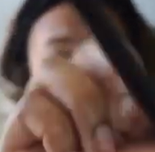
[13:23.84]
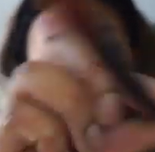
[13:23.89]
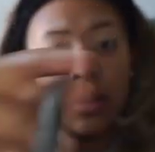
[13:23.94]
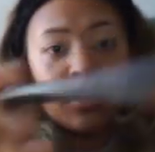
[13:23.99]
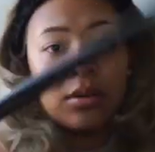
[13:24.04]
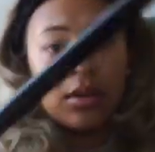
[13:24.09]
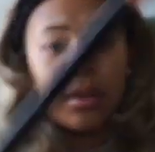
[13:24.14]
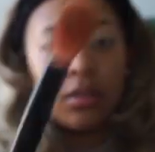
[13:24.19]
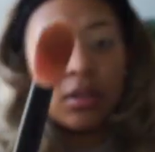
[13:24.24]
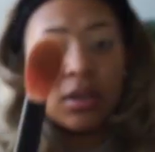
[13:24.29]
I
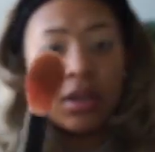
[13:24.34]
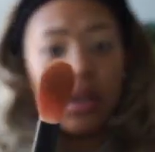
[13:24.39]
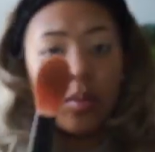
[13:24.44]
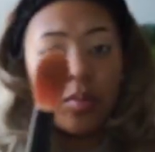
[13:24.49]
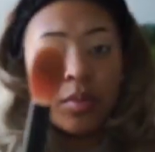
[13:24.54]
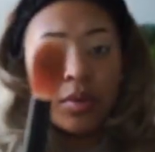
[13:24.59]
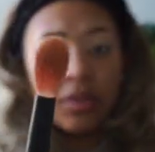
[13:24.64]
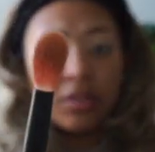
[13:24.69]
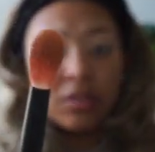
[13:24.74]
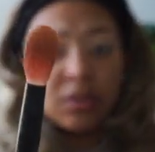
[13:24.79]
don't know the
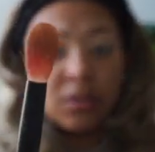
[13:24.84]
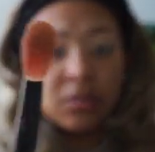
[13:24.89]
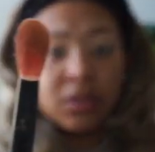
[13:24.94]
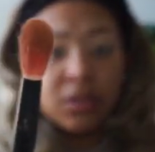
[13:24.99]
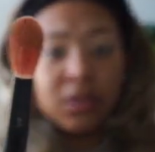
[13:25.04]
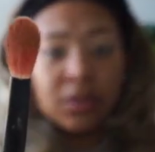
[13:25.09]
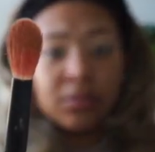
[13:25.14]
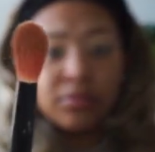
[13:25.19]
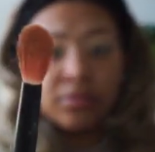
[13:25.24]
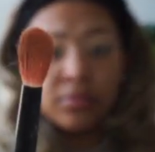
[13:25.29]
number to
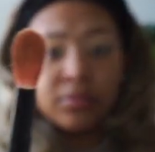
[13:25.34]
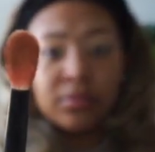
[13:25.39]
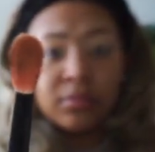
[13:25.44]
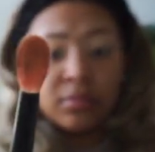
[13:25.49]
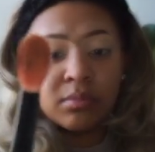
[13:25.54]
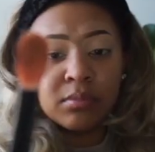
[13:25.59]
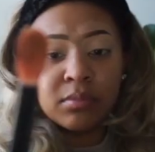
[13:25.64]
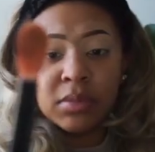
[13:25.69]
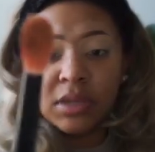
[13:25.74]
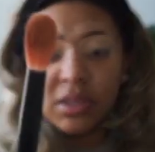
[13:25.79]
it,
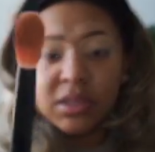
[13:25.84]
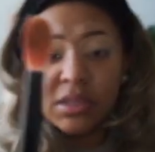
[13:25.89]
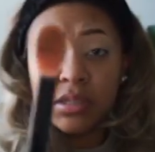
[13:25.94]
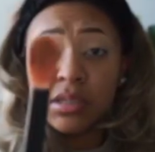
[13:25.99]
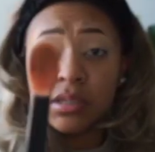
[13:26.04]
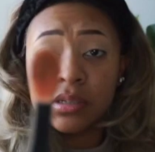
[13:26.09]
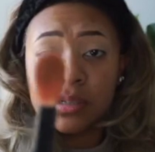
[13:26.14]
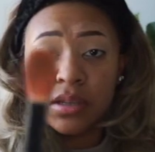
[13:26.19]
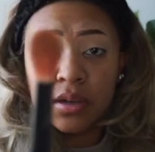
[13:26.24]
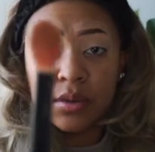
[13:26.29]
but it just
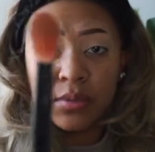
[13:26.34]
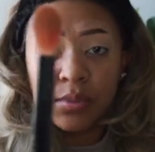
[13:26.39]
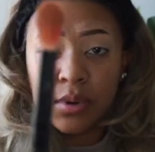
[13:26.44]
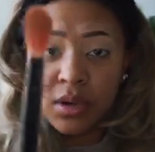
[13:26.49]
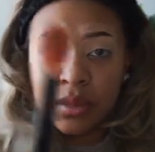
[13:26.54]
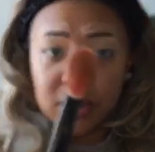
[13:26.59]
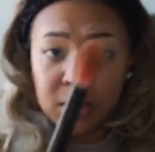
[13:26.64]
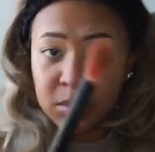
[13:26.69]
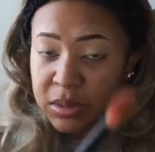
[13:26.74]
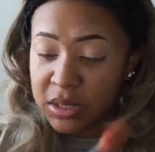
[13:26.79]
looks like a
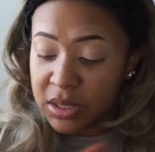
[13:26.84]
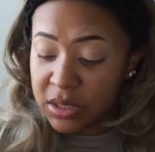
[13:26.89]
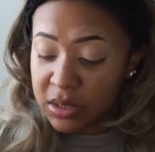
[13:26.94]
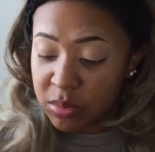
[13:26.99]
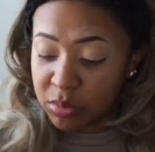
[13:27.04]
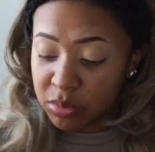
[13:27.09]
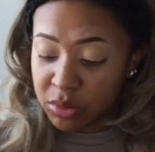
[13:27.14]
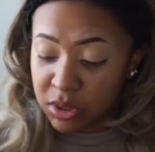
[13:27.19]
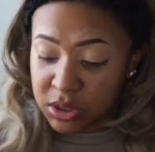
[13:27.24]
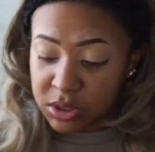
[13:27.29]
regular
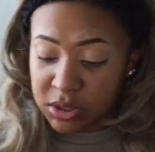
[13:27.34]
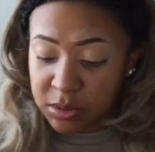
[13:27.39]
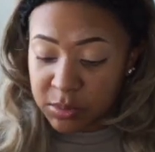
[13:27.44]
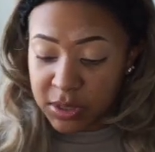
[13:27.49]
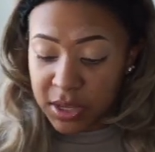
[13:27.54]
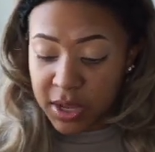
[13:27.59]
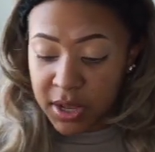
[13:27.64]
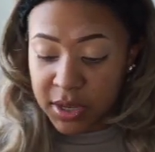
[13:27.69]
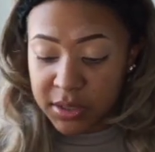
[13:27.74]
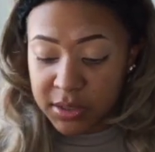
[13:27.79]
blending brush, to
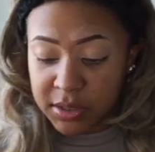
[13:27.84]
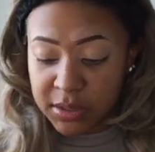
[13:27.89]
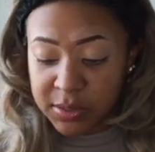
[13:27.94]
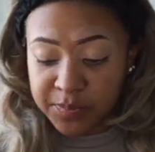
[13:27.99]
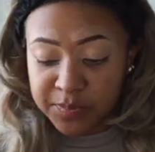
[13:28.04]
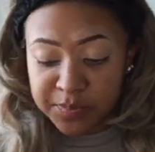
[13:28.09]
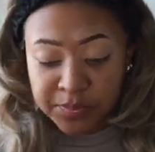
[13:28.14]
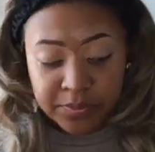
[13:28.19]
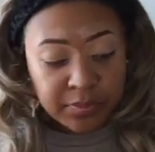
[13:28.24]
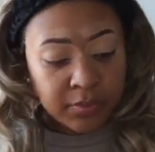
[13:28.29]
be honest.
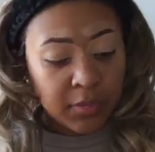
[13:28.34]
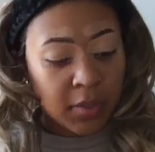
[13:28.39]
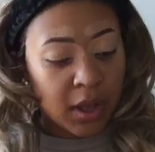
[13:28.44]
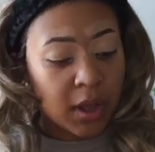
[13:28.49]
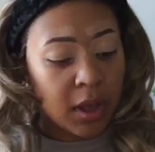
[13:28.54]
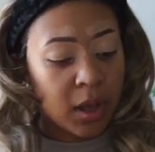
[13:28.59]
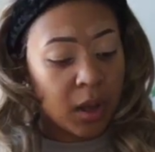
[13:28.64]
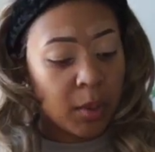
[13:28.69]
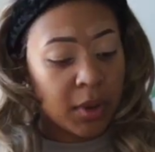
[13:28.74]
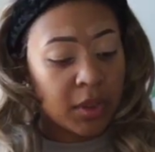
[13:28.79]

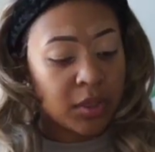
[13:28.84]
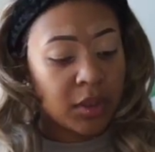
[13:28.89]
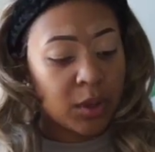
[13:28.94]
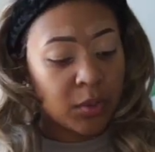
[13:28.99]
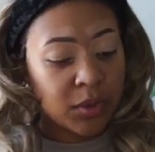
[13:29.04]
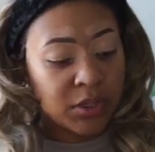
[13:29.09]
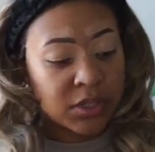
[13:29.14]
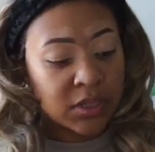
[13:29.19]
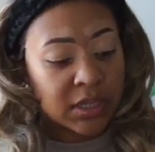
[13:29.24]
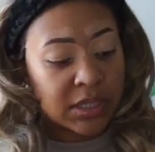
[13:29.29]
And then
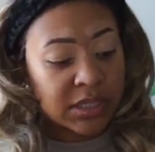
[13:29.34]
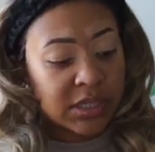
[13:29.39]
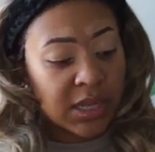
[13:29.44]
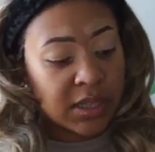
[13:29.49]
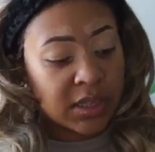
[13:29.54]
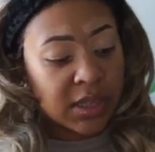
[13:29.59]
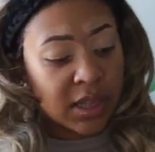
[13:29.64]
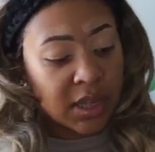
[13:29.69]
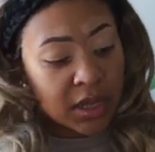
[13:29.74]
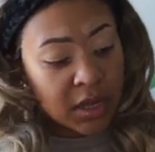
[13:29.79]
we're just gonna
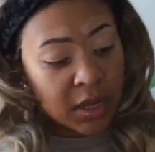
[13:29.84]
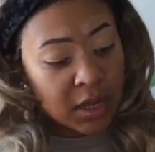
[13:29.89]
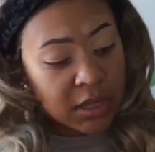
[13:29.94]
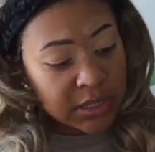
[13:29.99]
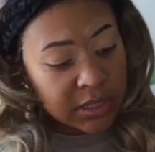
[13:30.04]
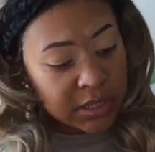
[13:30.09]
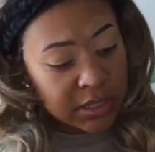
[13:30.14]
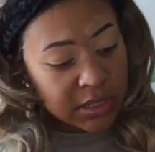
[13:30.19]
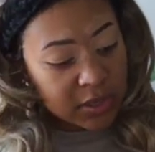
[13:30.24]
take that color.